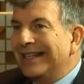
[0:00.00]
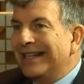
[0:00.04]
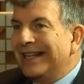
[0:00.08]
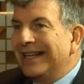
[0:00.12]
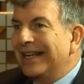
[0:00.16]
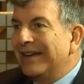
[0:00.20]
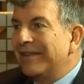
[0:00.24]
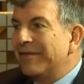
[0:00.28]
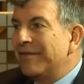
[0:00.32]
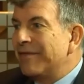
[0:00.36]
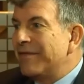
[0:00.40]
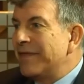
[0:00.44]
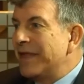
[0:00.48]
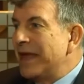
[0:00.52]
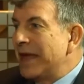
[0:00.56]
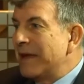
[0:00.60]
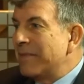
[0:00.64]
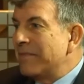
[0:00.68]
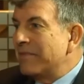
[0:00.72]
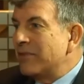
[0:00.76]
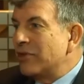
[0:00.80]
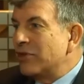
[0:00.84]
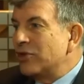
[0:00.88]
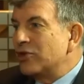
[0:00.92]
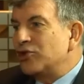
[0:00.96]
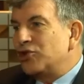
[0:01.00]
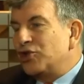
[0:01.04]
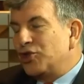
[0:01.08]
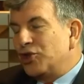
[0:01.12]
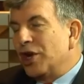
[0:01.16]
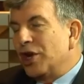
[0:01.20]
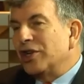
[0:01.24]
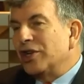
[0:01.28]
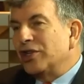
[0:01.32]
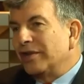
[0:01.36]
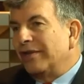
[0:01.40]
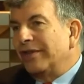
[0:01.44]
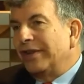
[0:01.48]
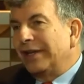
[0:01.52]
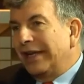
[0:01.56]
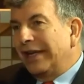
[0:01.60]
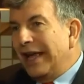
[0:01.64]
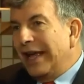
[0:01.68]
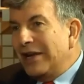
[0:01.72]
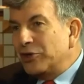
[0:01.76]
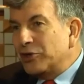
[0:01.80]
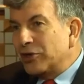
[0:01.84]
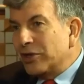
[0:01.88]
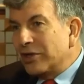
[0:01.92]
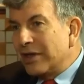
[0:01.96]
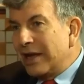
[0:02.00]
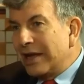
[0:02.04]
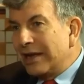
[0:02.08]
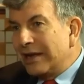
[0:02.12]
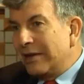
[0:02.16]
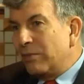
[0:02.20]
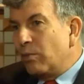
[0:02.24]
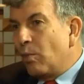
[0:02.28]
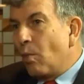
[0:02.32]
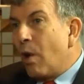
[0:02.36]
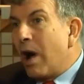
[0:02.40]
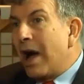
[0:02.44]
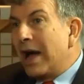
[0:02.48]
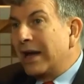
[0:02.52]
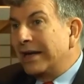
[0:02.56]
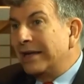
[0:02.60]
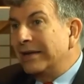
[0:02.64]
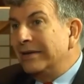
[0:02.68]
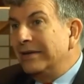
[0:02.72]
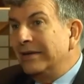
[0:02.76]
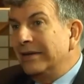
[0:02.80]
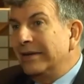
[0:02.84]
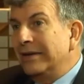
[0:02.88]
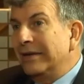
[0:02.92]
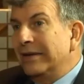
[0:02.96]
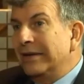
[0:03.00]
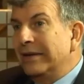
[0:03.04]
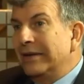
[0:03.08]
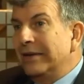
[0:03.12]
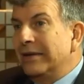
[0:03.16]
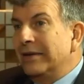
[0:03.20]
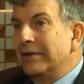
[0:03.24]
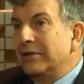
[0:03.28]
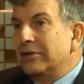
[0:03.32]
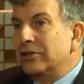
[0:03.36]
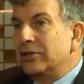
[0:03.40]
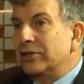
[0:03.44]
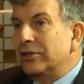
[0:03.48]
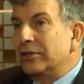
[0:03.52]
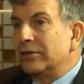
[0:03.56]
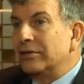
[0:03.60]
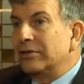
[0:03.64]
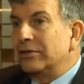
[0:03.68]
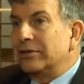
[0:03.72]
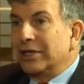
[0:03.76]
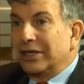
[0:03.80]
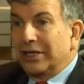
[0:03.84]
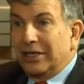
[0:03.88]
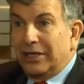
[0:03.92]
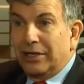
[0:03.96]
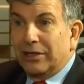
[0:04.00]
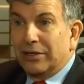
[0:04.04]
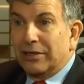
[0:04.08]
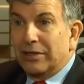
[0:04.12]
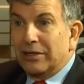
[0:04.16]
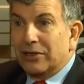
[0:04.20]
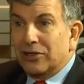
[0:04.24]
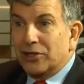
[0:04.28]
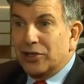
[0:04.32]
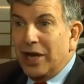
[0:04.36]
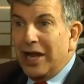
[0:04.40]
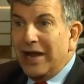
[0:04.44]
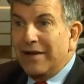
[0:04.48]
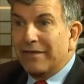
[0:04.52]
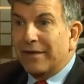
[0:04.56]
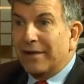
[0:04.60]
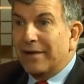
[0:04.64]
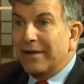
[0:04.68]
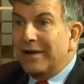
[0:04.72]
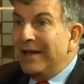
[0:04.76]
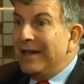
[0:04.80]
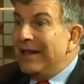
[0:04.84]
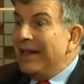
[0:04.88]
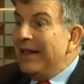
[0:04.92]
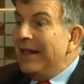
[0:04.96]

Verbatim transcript: to give them the justification they wanted to, to kill Schaeffer.